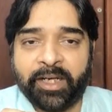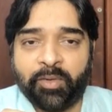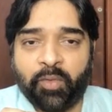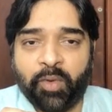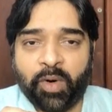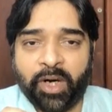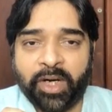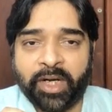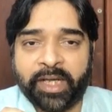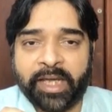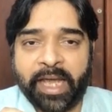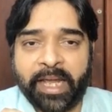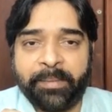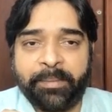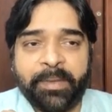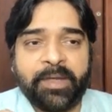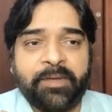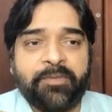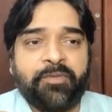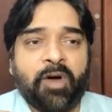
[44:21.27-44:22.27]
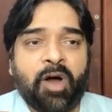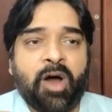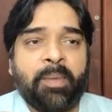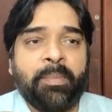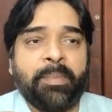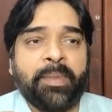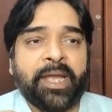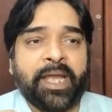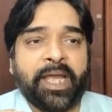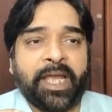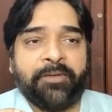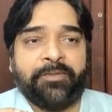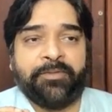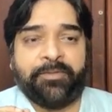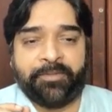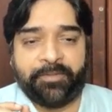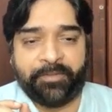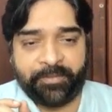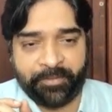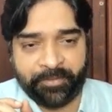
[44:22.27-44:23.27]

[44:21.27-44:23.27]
word can be formed if